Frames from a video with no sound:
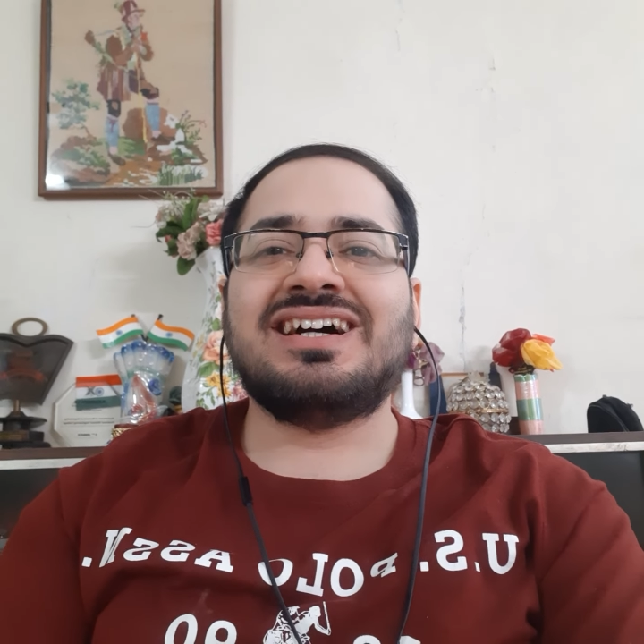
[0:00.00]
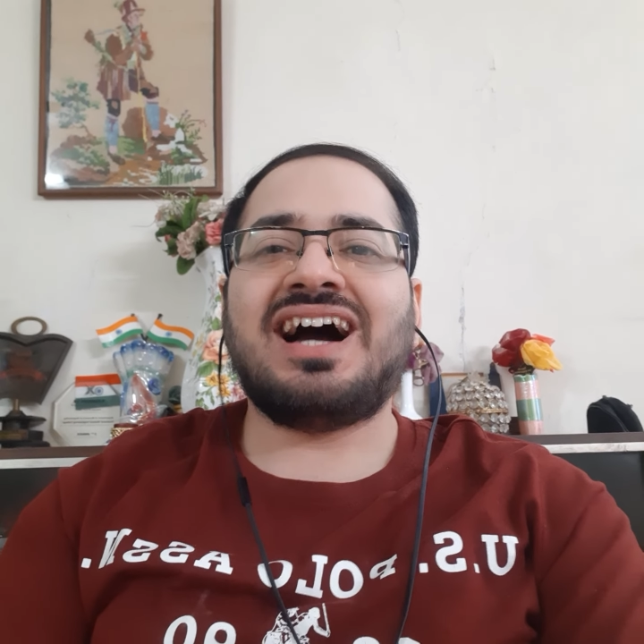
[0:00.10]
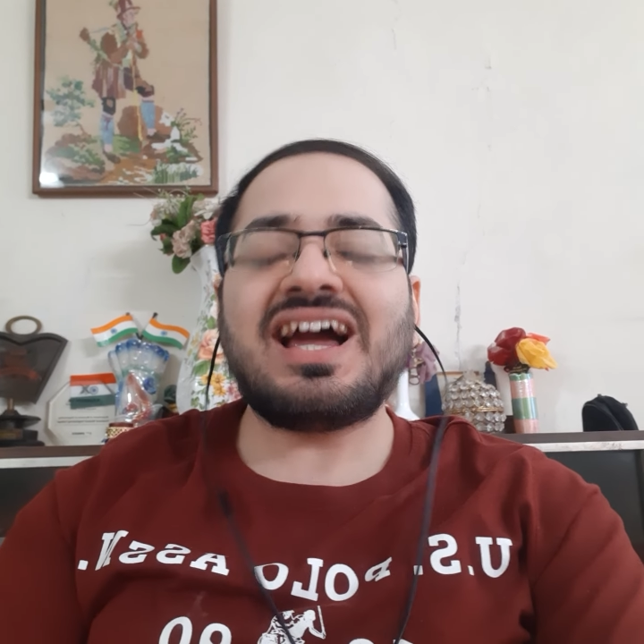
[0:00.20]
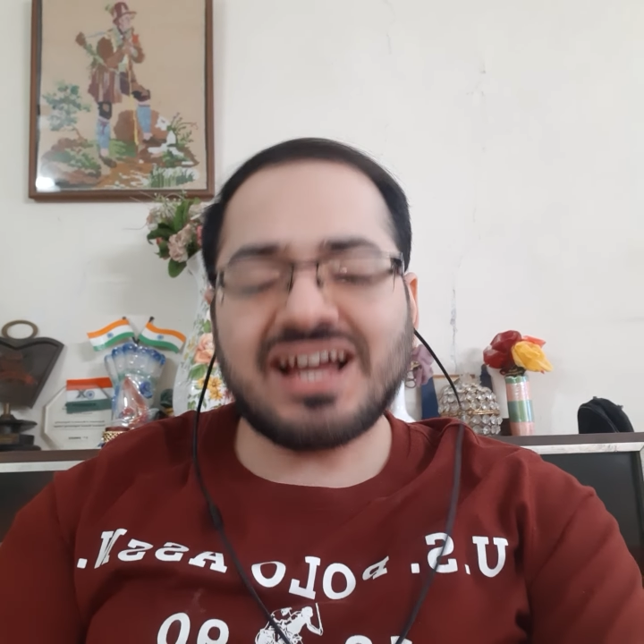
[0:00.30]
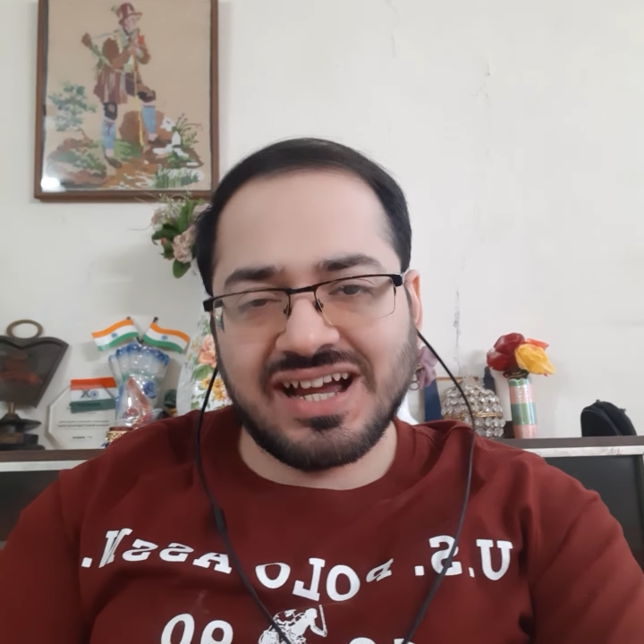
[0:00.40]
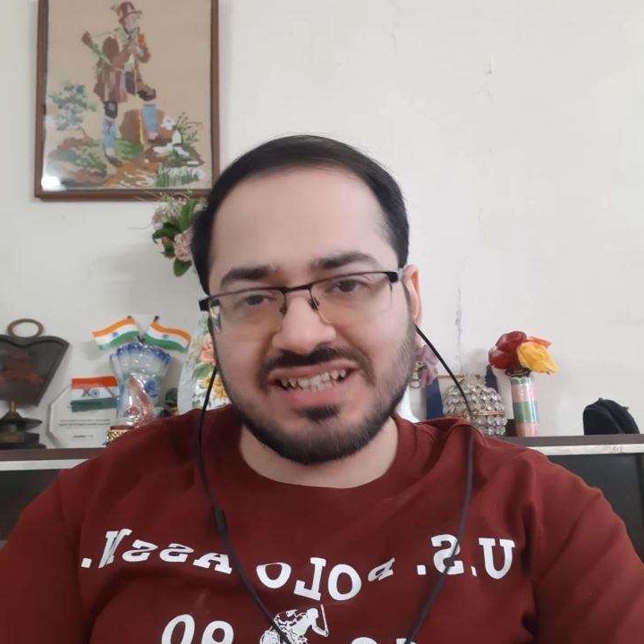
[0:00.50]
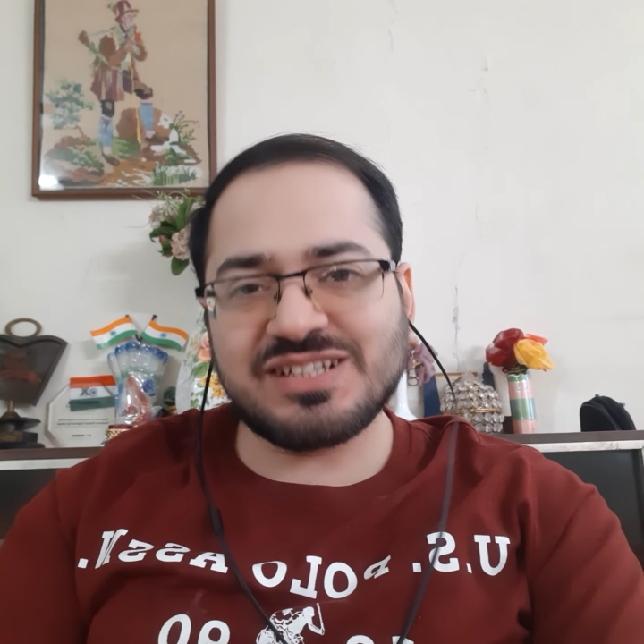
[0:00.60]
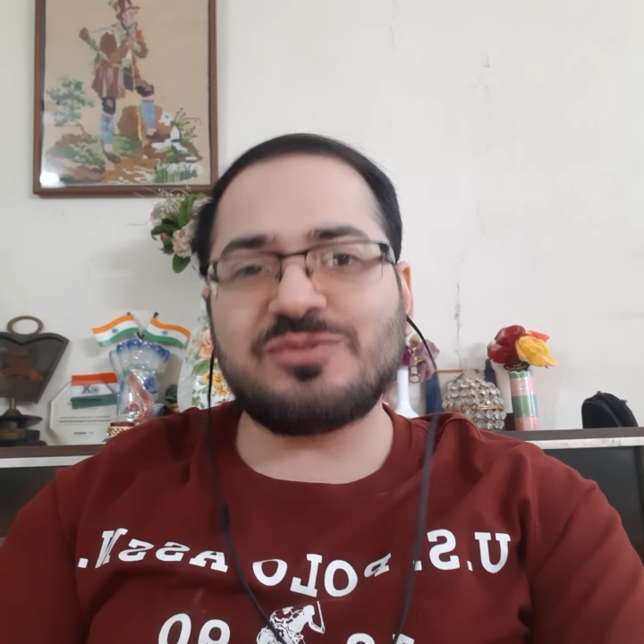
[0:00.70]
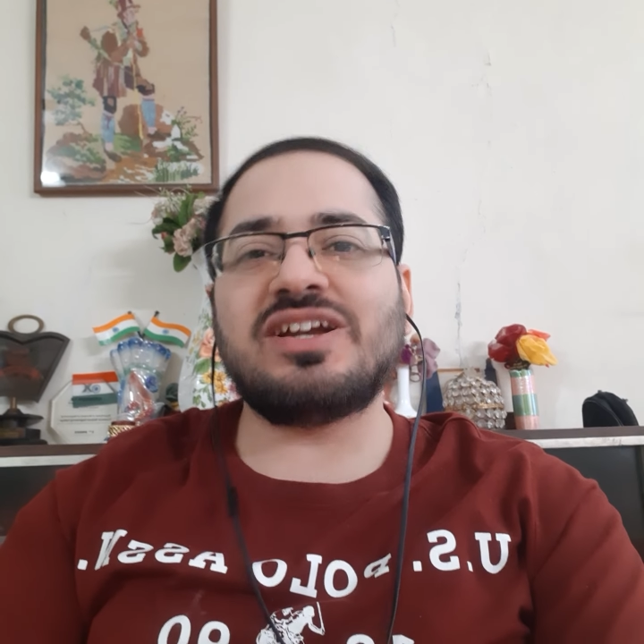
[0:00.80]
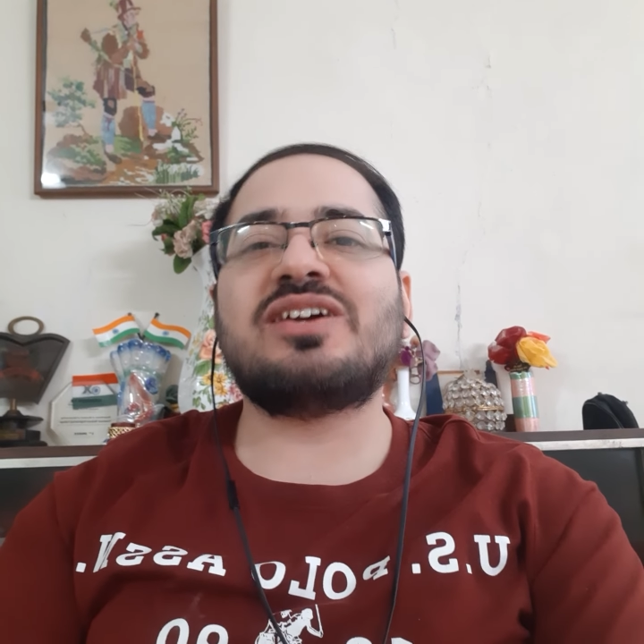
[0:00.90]
Hi guys
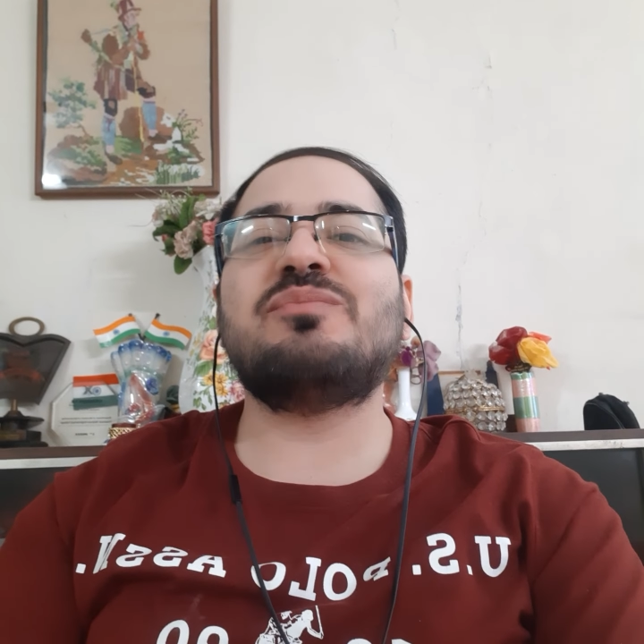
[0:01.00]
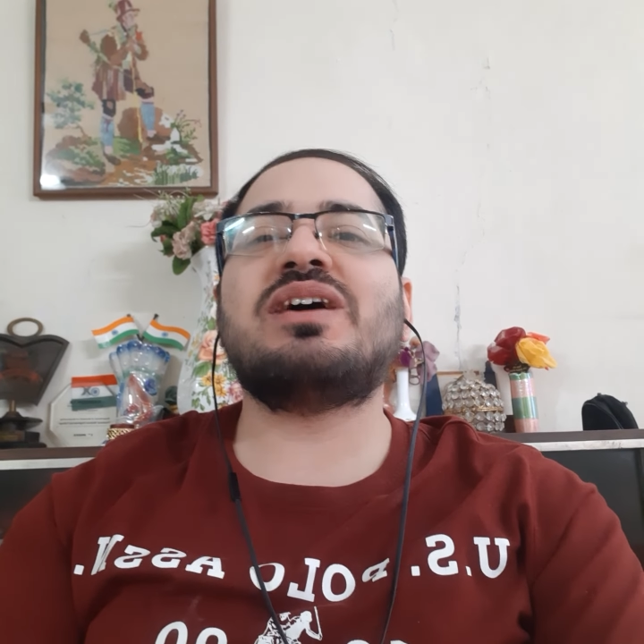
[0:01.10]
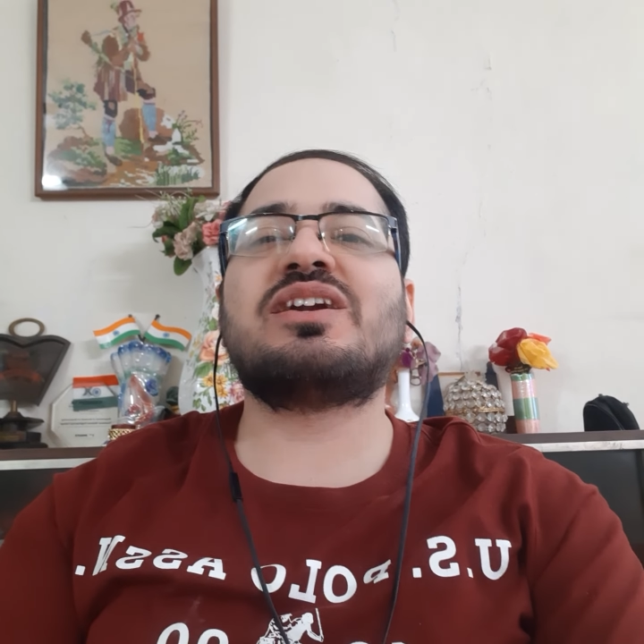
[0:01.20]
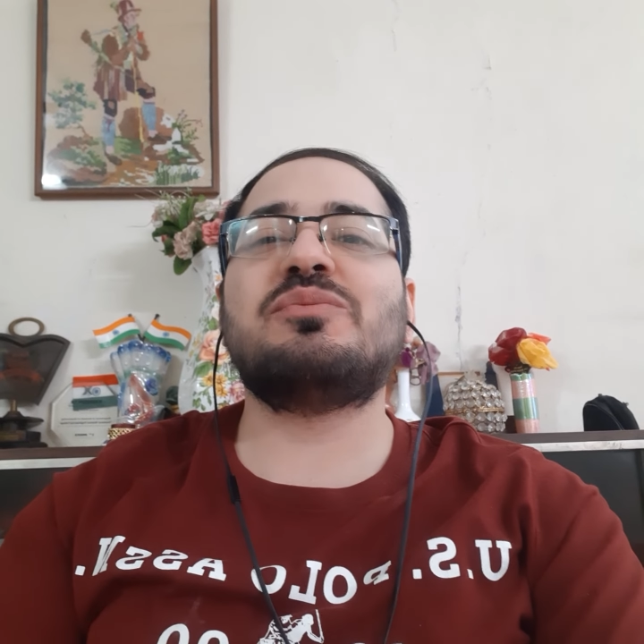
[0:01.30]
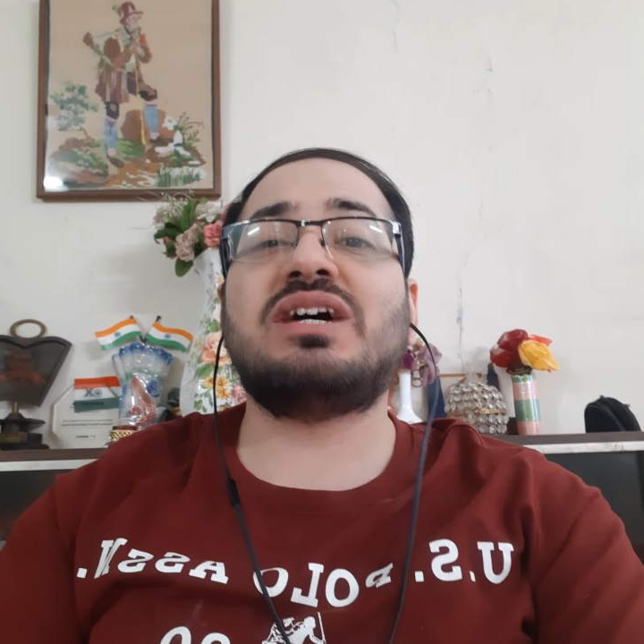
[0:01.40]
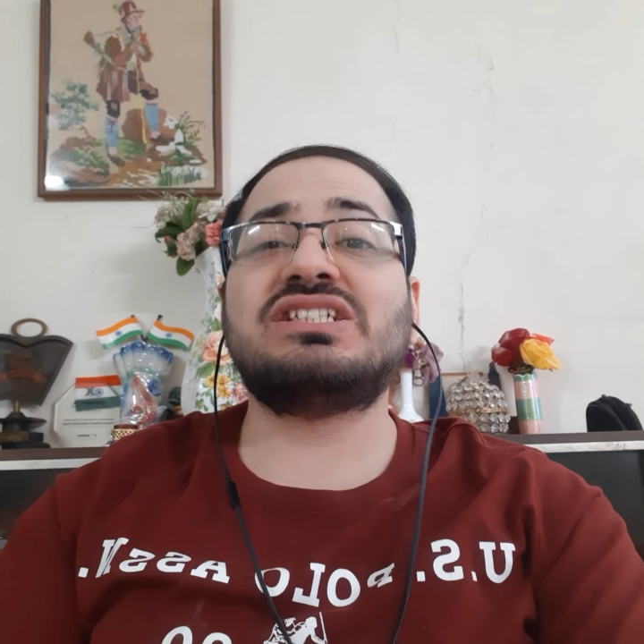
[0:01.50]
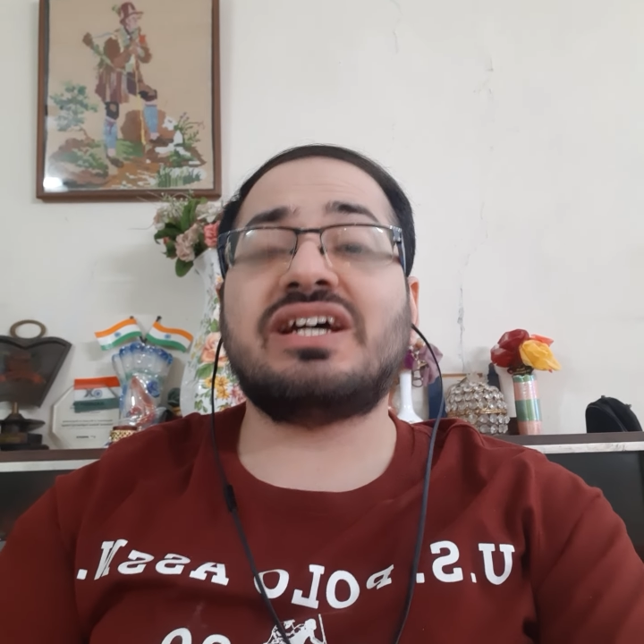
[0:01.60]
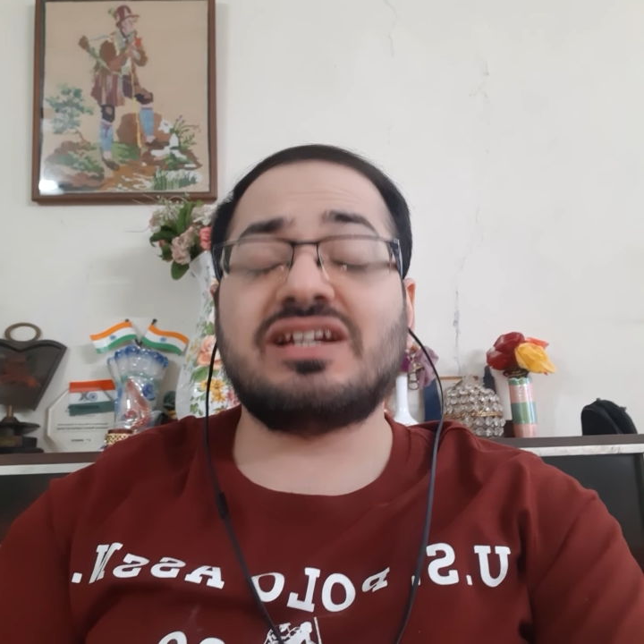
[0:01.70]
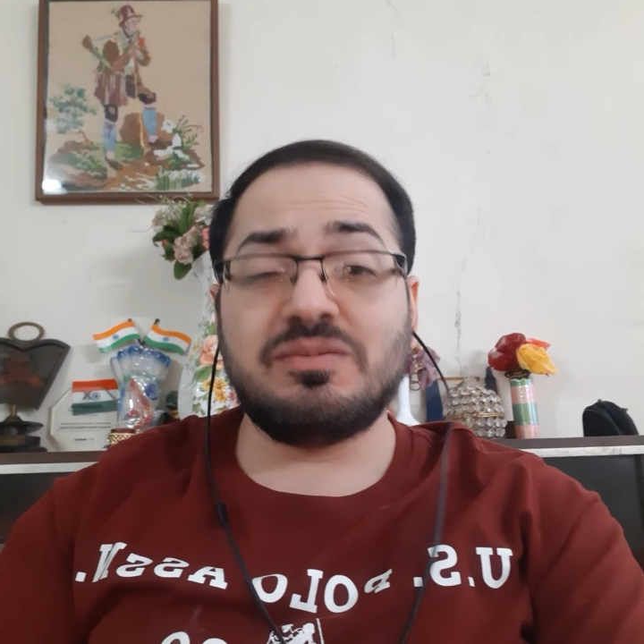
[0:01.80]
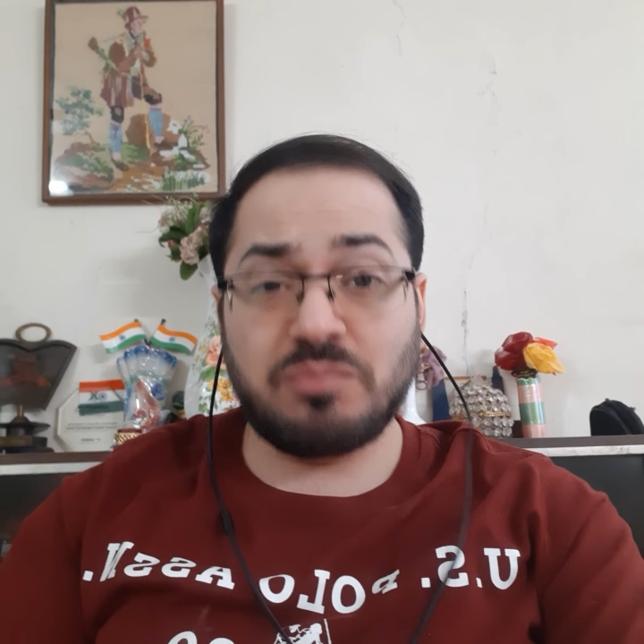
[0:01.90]
and welcome back to my channel